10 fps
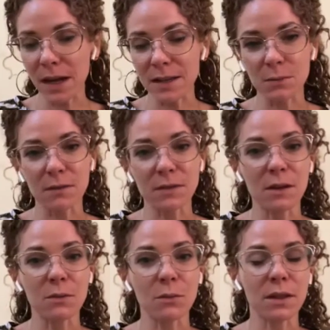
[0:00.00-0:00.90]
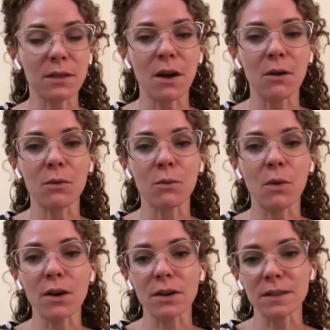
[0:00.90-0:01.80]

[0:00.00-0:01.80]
as we've done with our water,